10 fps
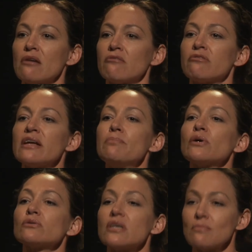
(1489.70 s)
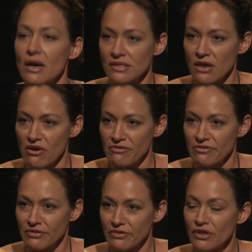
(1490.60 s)
rebuilding myself,
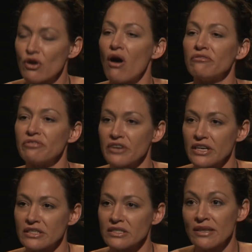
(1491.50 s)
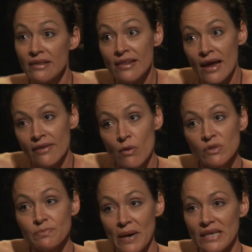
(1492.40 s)
mm-hmm. the confidence. And right. that
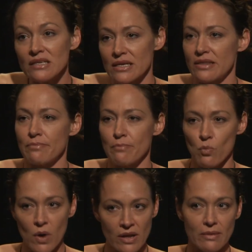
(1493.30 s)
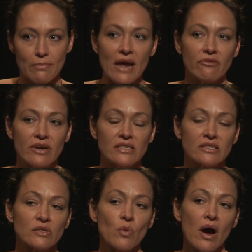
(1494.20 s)
was basically one of the main
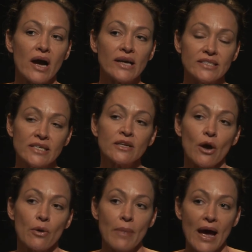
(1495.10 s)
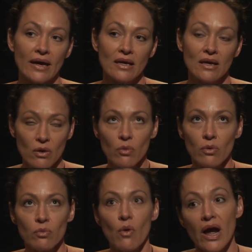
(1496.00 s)
reasons why I did go back,
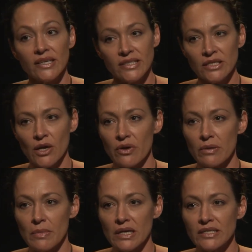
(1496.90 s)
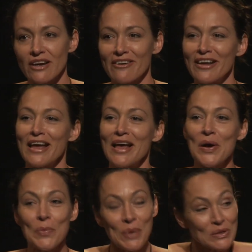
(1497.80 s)
or why I did go into the military.
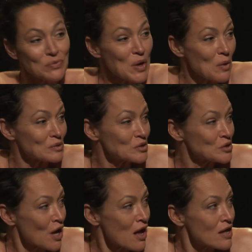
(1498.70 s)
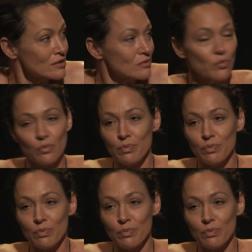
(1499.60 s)
Plus, when I was a child,